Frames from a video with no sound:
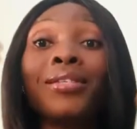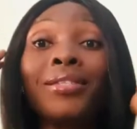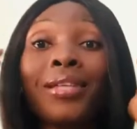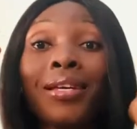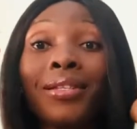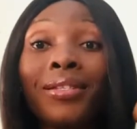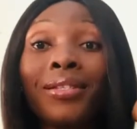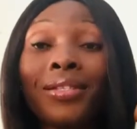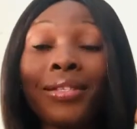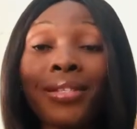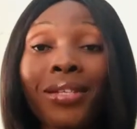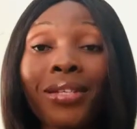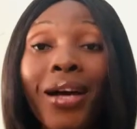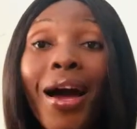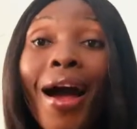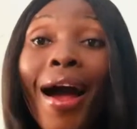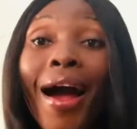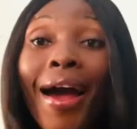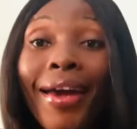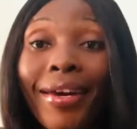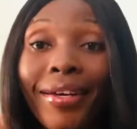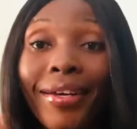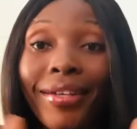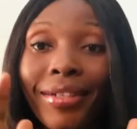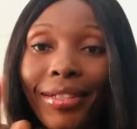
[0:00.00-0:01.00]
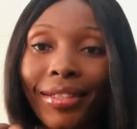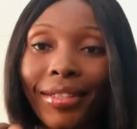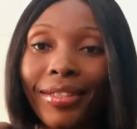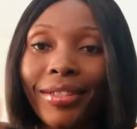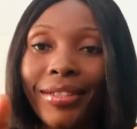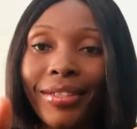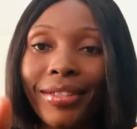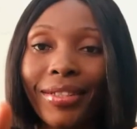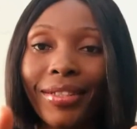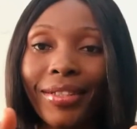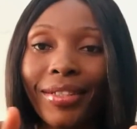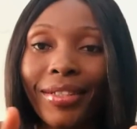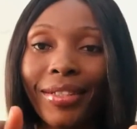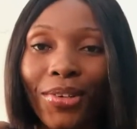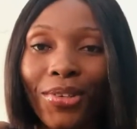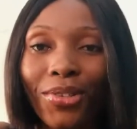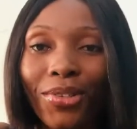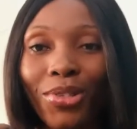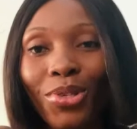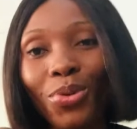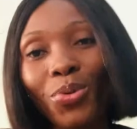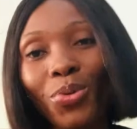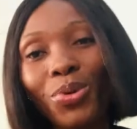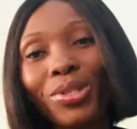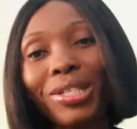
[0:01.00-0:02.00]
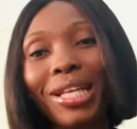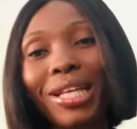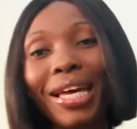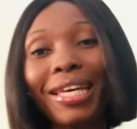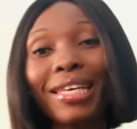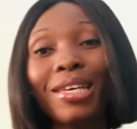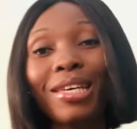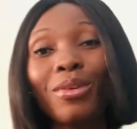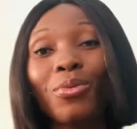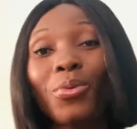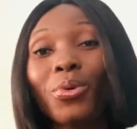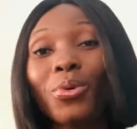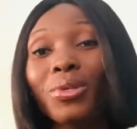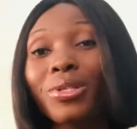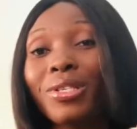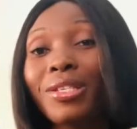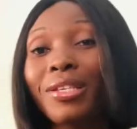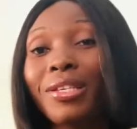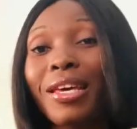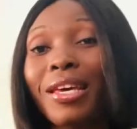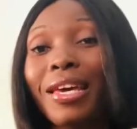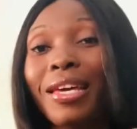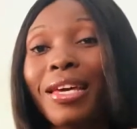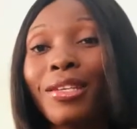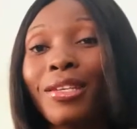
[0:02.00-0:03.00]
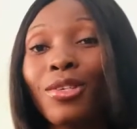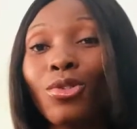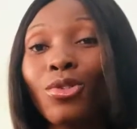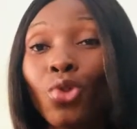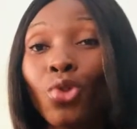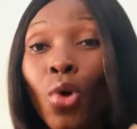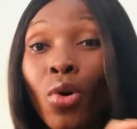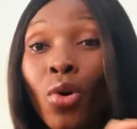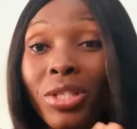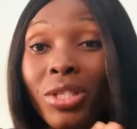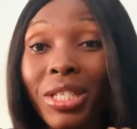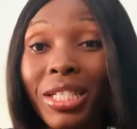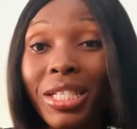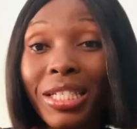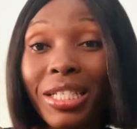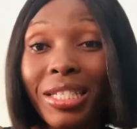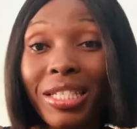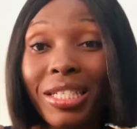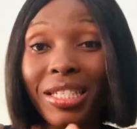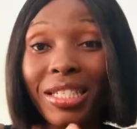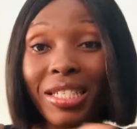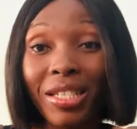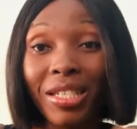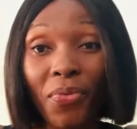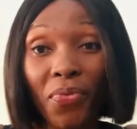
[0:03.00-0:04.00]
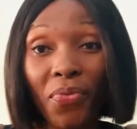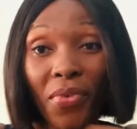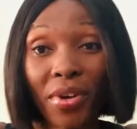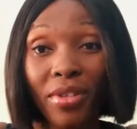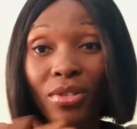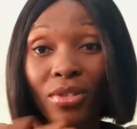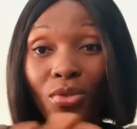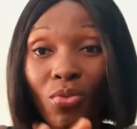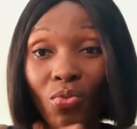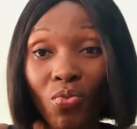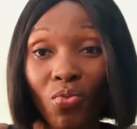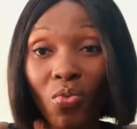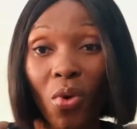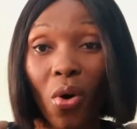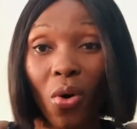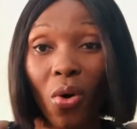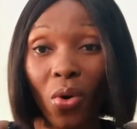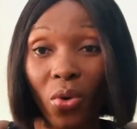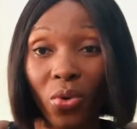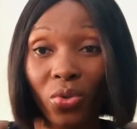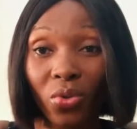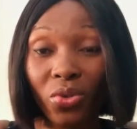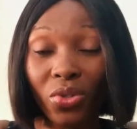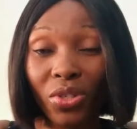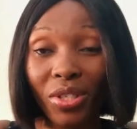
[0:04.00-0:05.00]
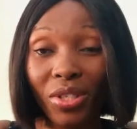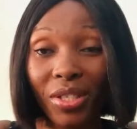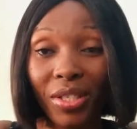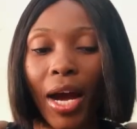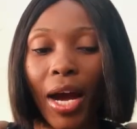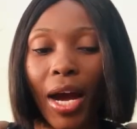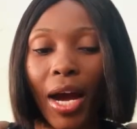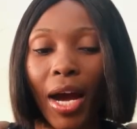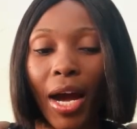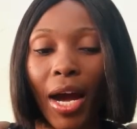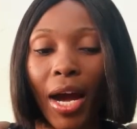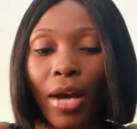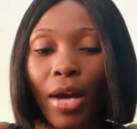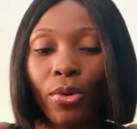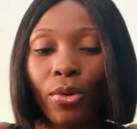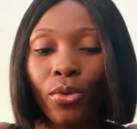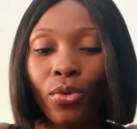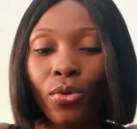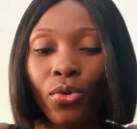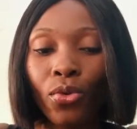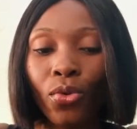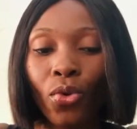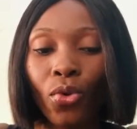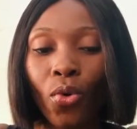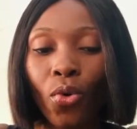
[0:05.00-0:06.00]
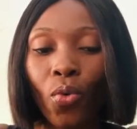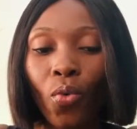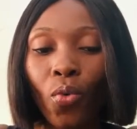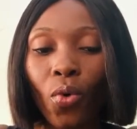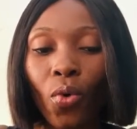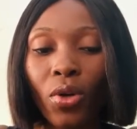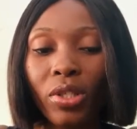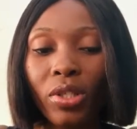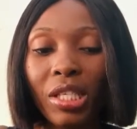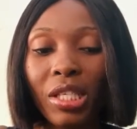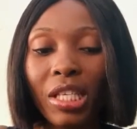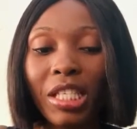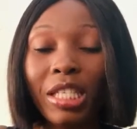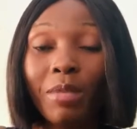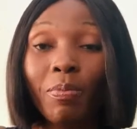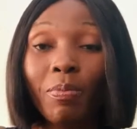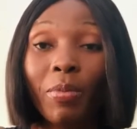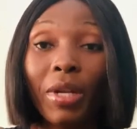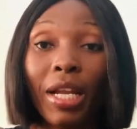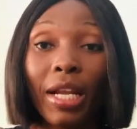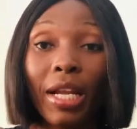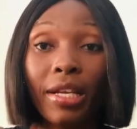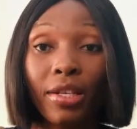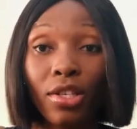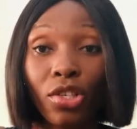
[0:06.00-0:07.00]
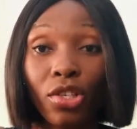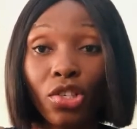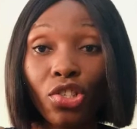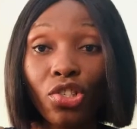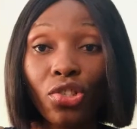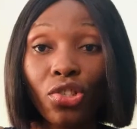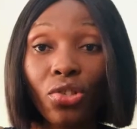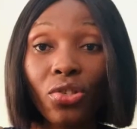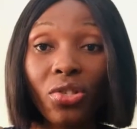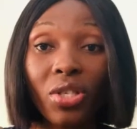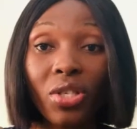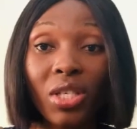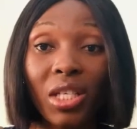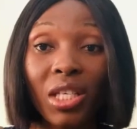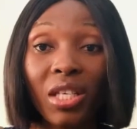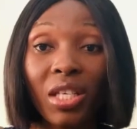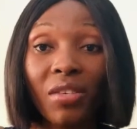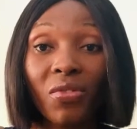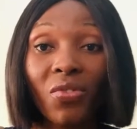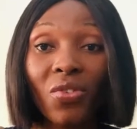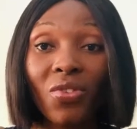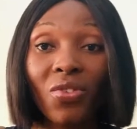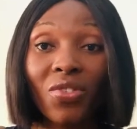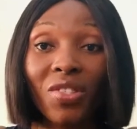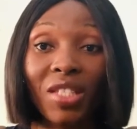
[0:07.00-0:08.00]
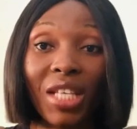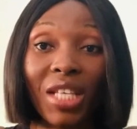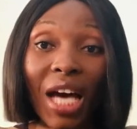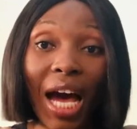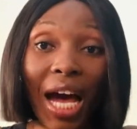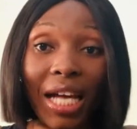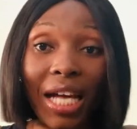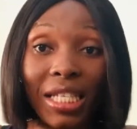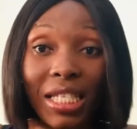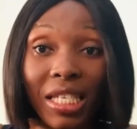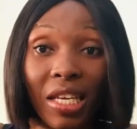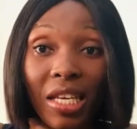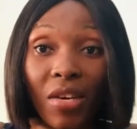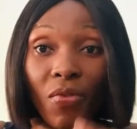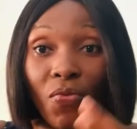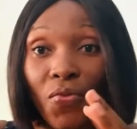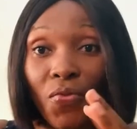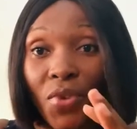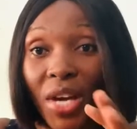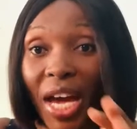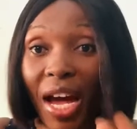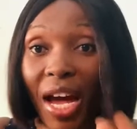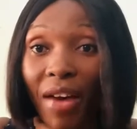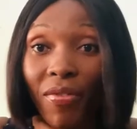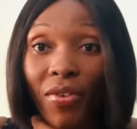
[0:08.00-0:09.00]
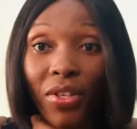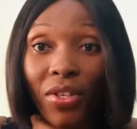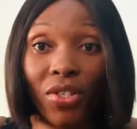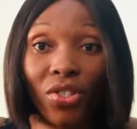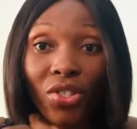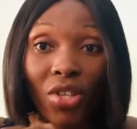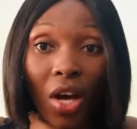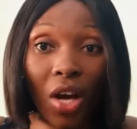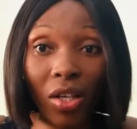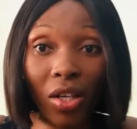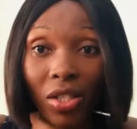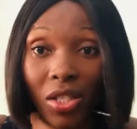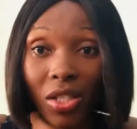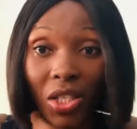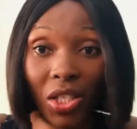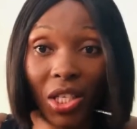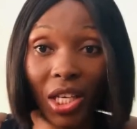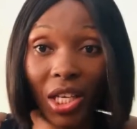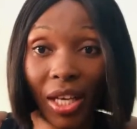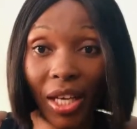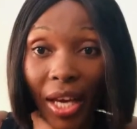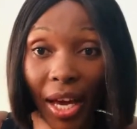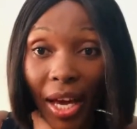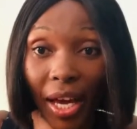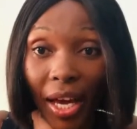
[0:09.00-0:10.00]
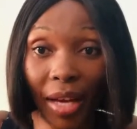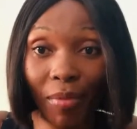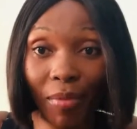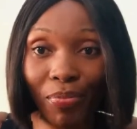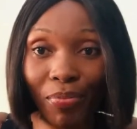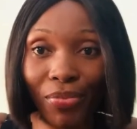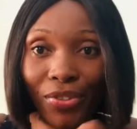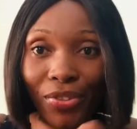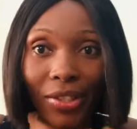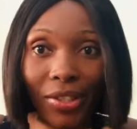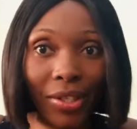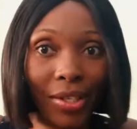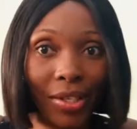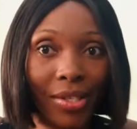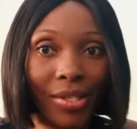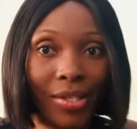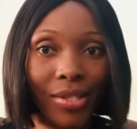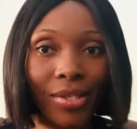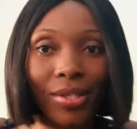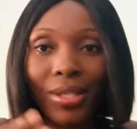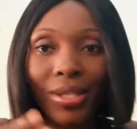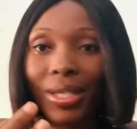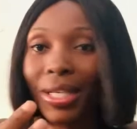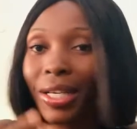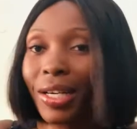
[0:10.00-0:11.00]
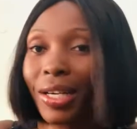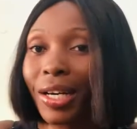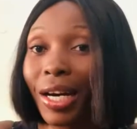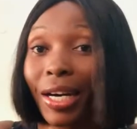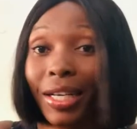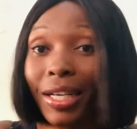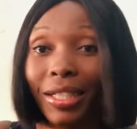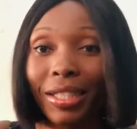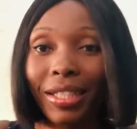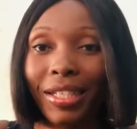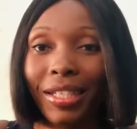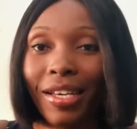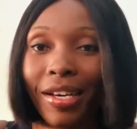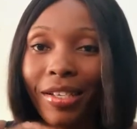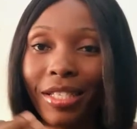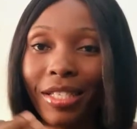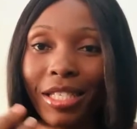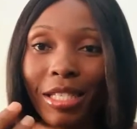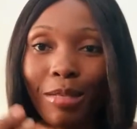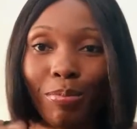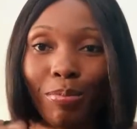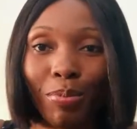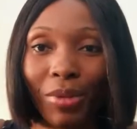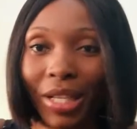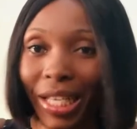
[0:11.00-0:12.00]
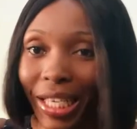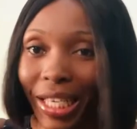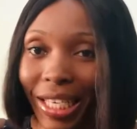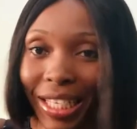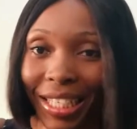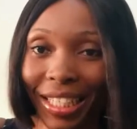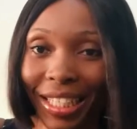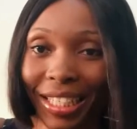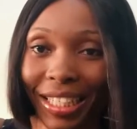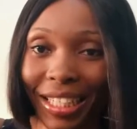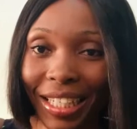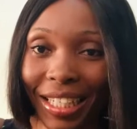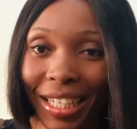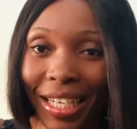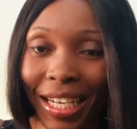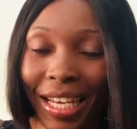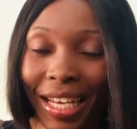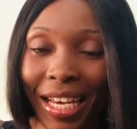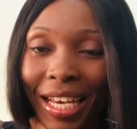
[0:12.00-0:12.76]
entirely. So it was like it was in a totally different world. I don't know what explanation to give to that. If we have a doctor here, please kindly explain